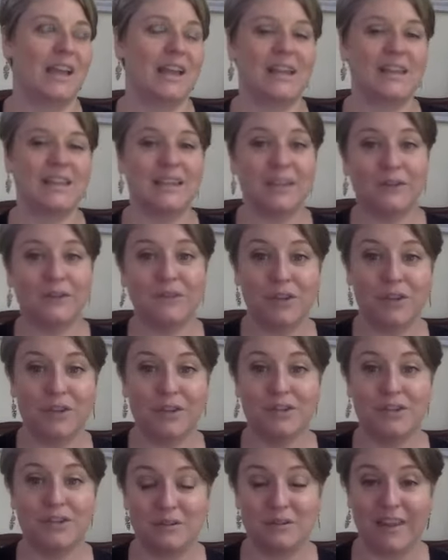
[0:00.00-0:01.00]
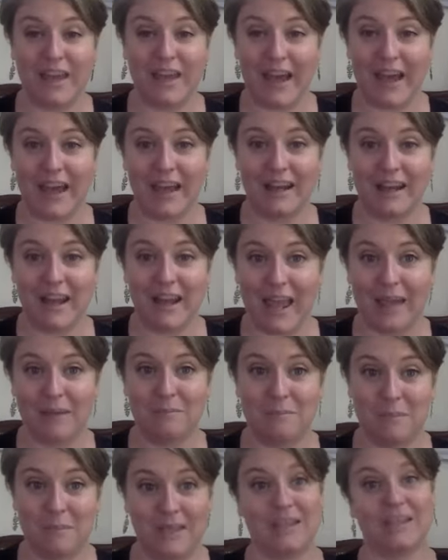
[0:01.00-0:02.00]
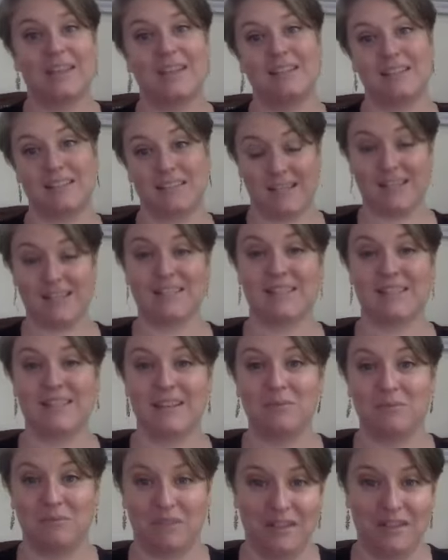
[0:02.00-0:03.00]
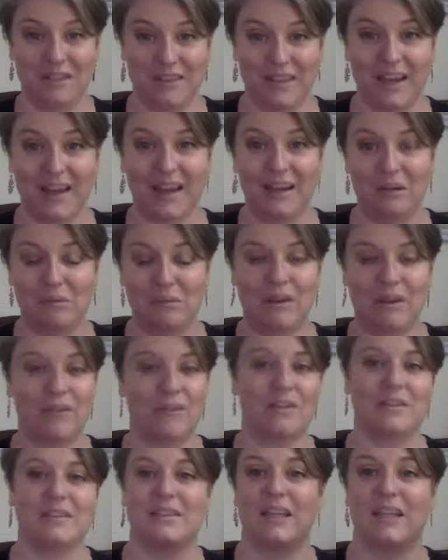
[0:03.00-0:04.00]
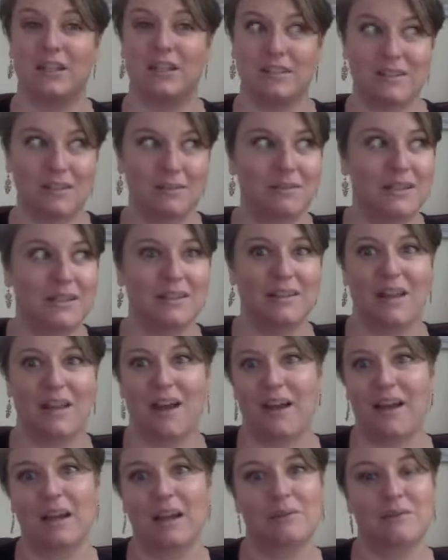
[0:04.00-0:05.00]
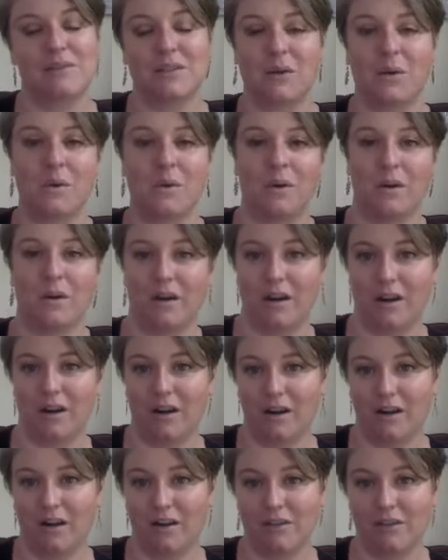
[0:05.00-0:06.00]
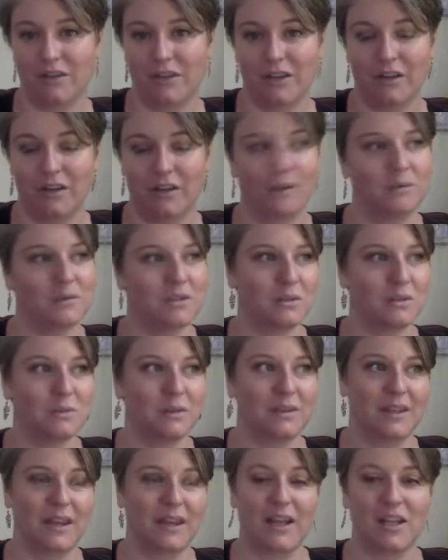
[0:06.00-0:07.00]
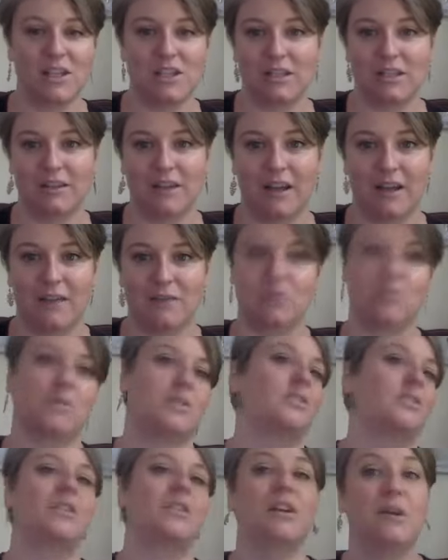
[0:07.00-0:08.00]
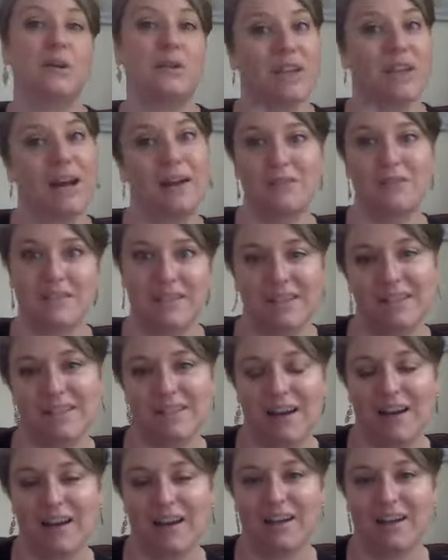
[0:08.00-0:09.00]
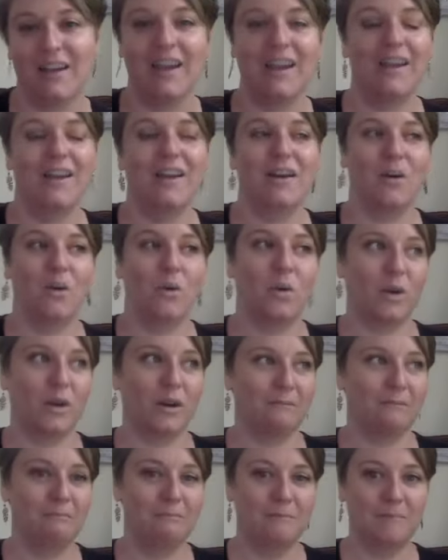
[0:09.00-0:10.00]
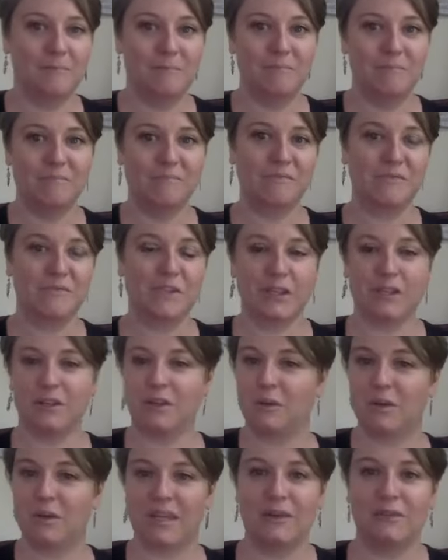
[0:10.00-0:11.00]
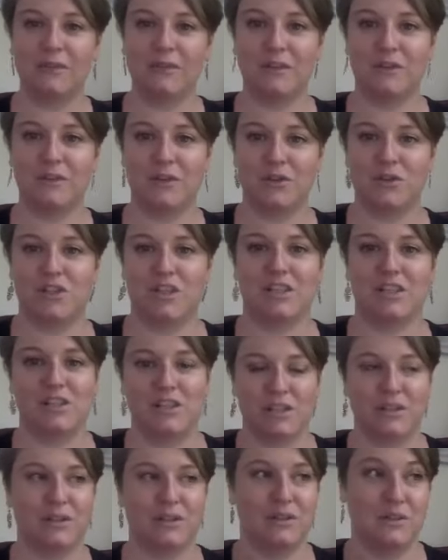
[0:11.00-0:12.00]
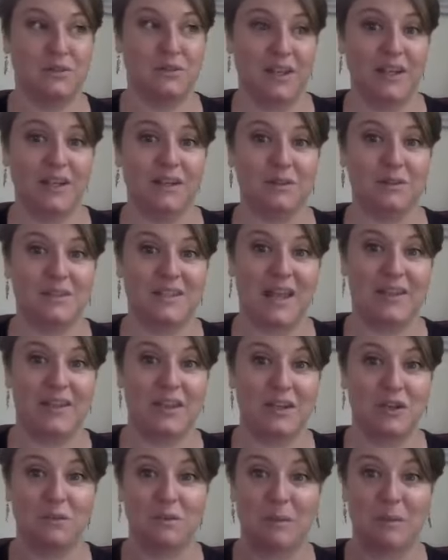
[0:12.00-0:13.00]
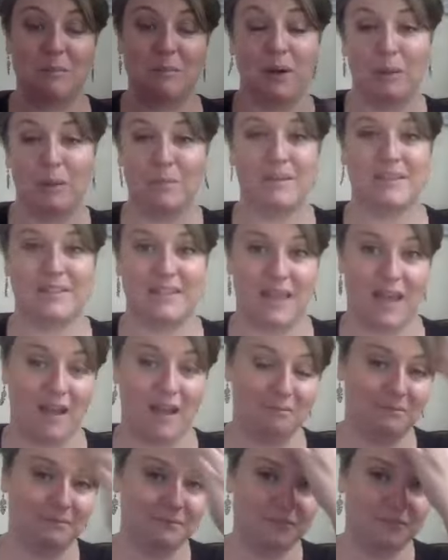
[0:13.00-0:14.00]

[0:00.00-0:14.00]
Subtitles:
think if you can do that and be consistent with that, whether it's like doing lives or, you know, doing the IG lives, or you can go live in TikTok, or, you know, even if you just do those videos and then you repurpose them,